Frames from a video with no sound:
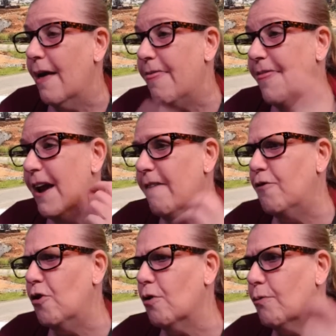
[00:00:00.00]

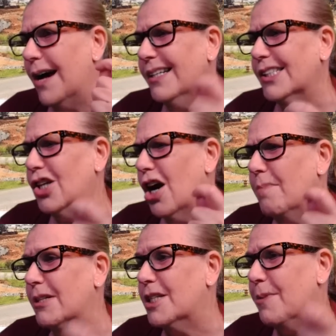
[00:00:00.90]
Therefore, Rhonda's car
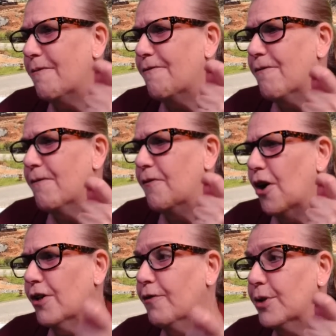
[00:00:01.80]
must have been
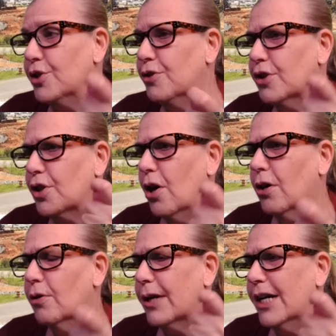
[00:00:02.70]
farther from the shooter's
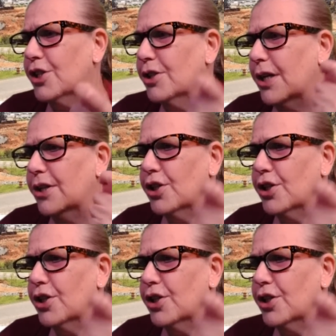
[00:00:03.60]
car location than the